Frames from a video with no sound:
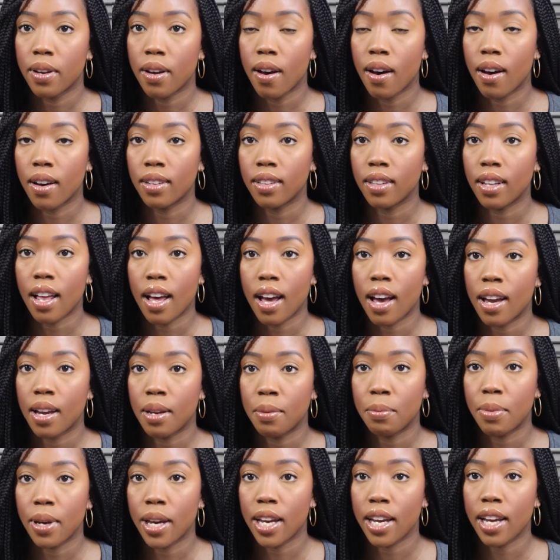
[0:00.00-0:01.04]

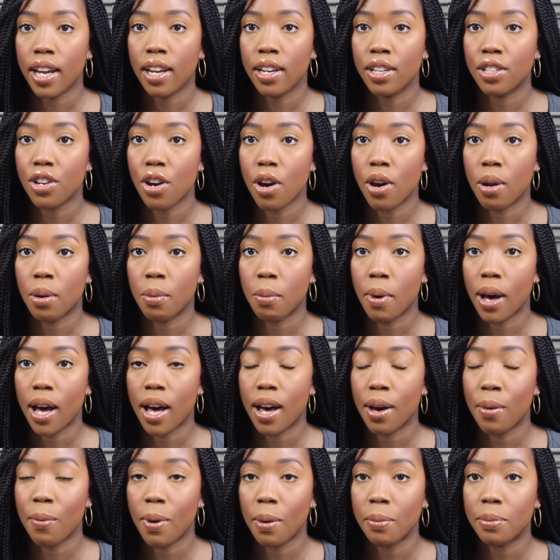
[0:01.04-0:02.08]
online page on
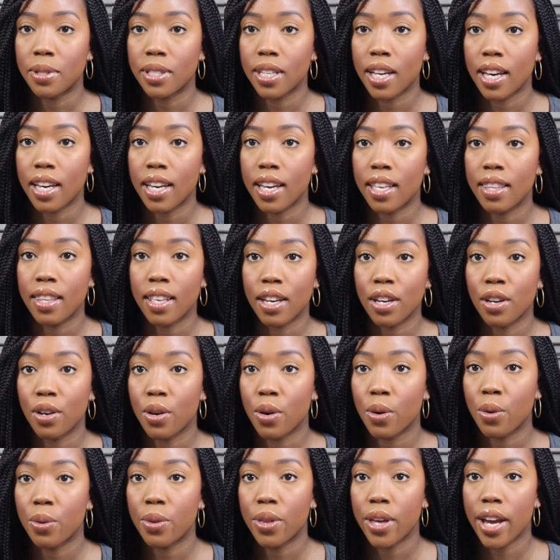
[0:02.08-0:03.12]
my website, and they can
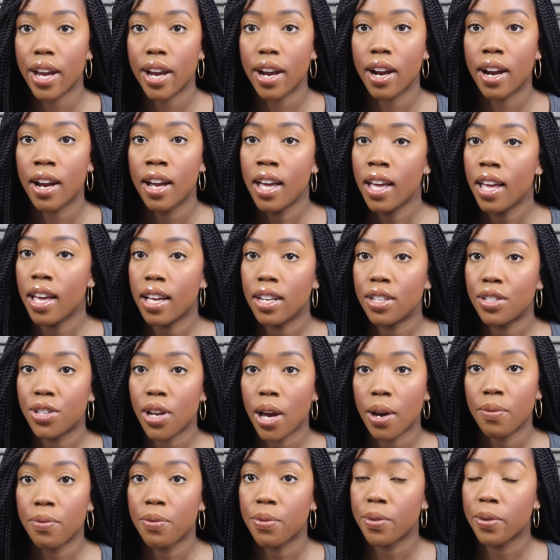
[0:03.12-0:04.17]
go there,
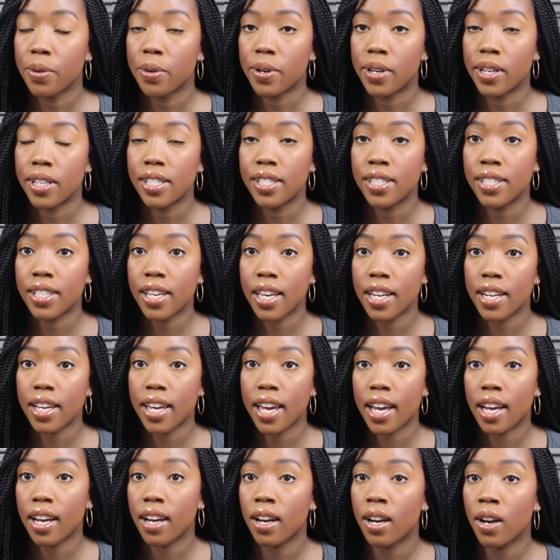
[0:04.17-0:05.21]
shop for
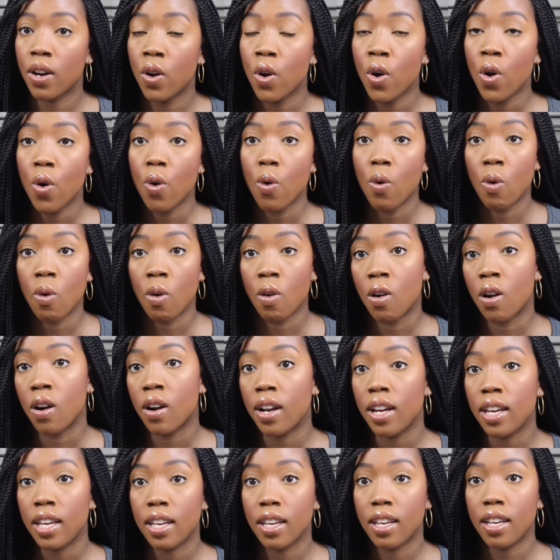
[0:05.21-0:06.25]
skincare,
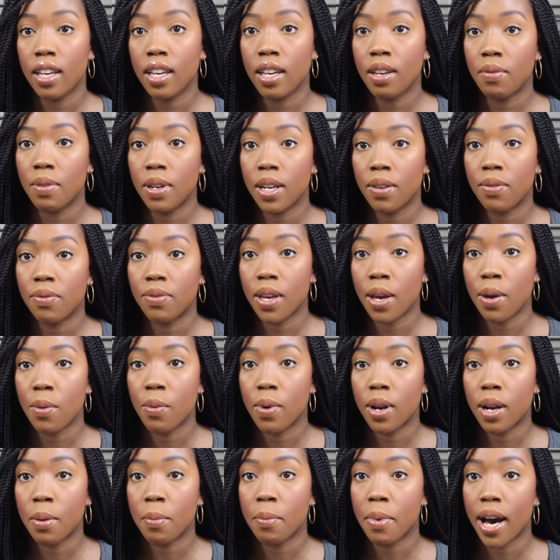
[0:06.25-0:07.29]
or even if they
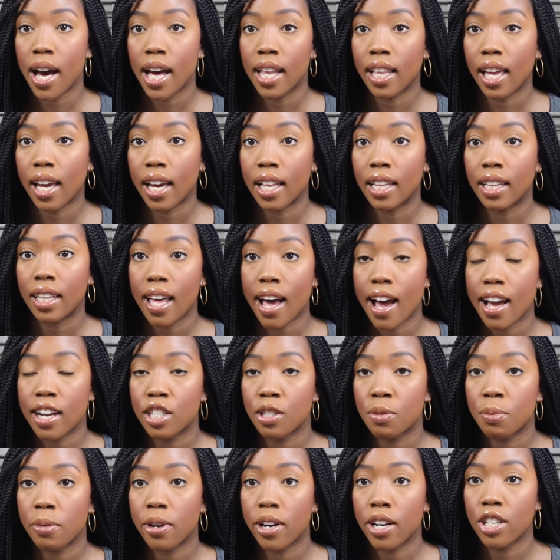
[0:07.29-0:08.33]
want to buy like a lash
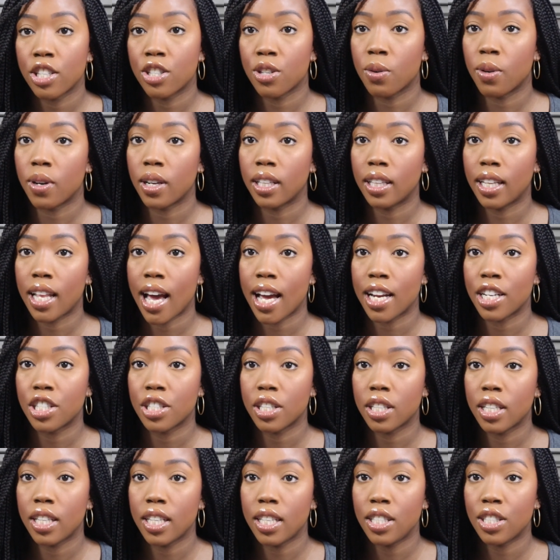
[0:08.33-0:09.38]
brush or a lash
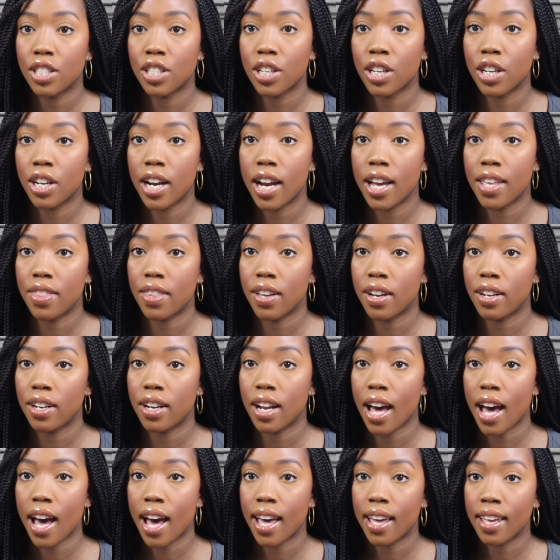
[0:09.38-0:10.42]
cleanser and they're
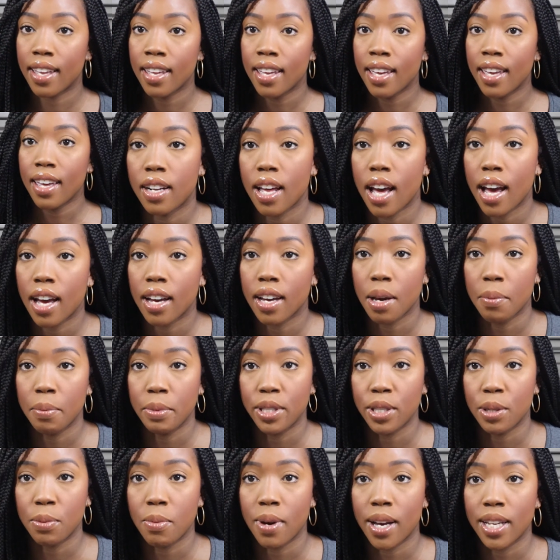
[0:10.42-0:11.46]
not coming
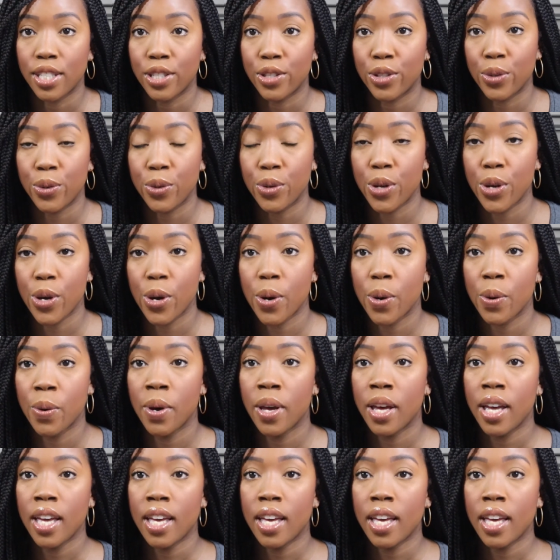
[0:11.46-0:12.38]
to my studio